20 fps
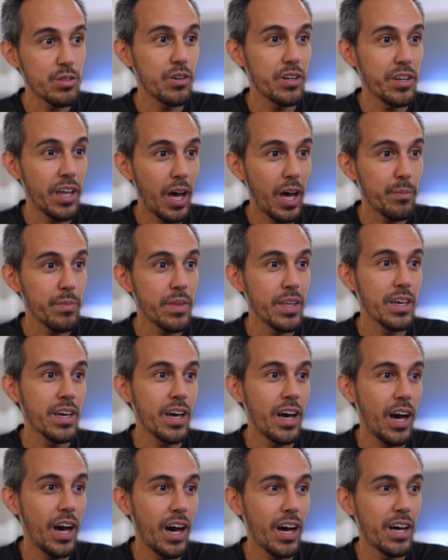ADAPT.
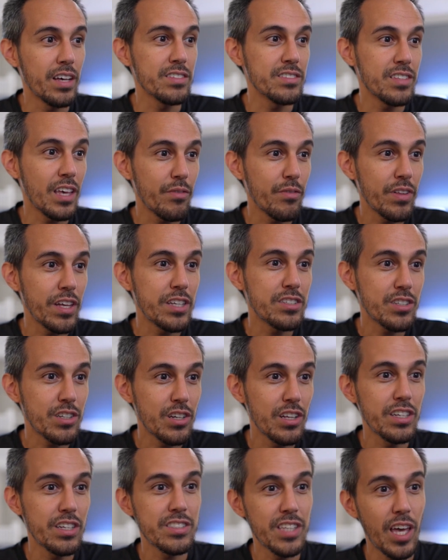Uh, safely and
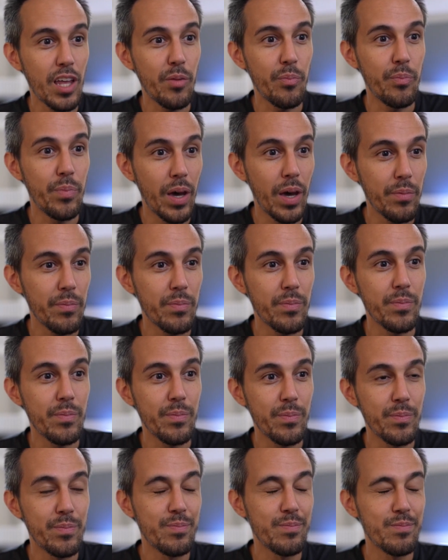securely send B E P,
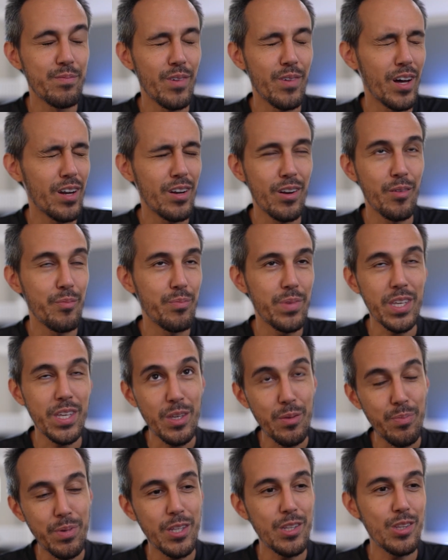I don't know, B E
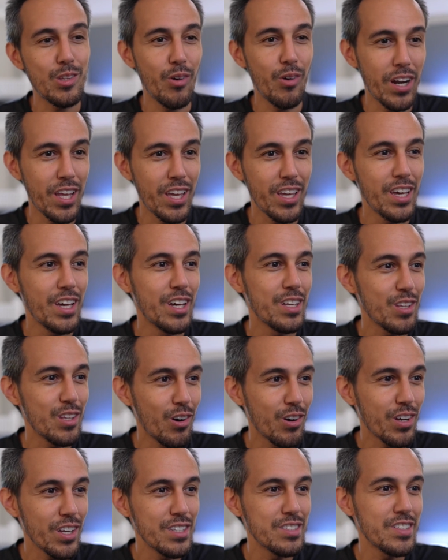P twenty
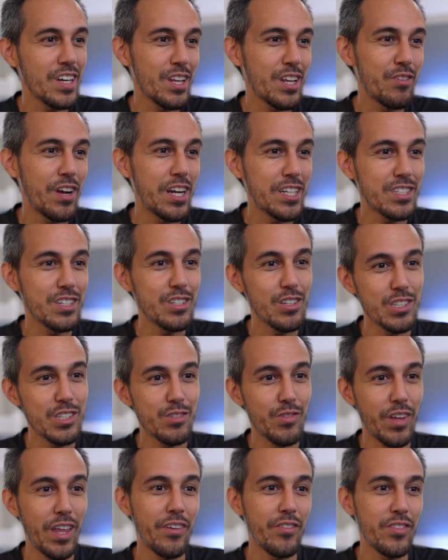tokens to any registered user
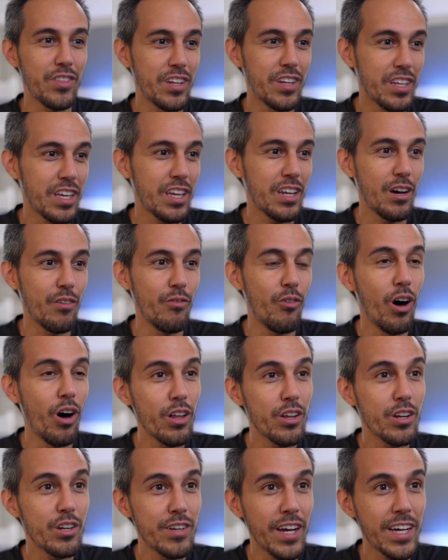without the need of wallet
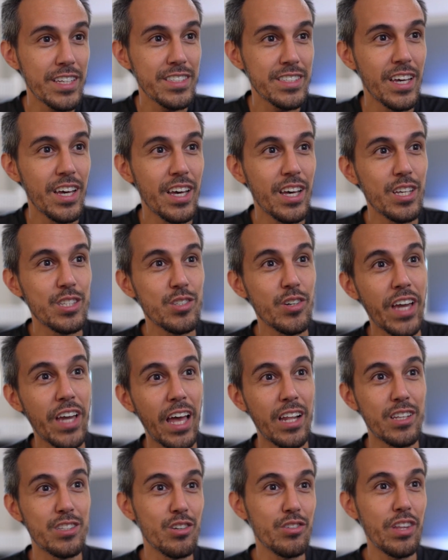address. So again,
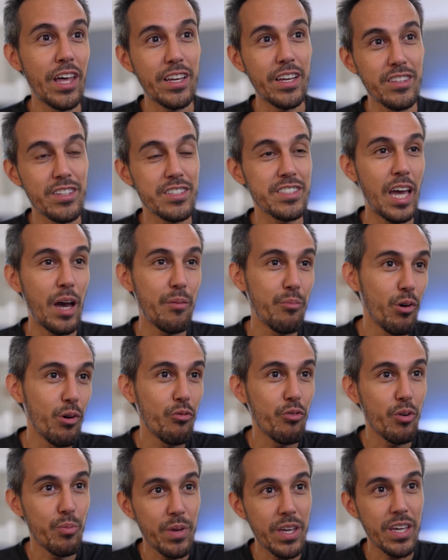so like the example
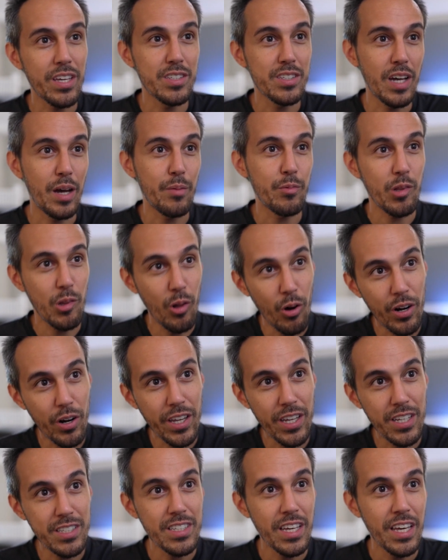for me is I'm
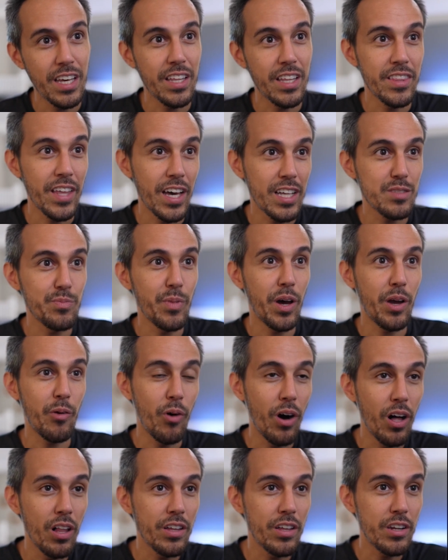Goalorious, that's my
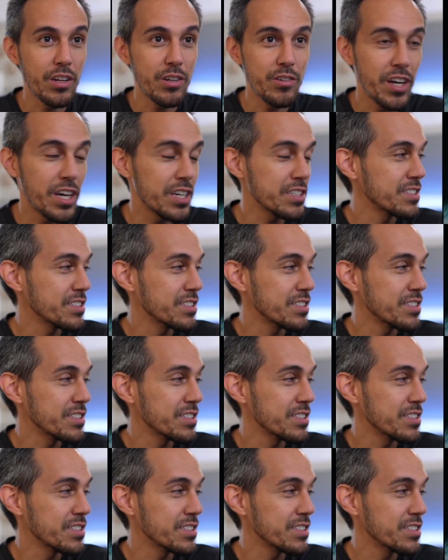wallet address,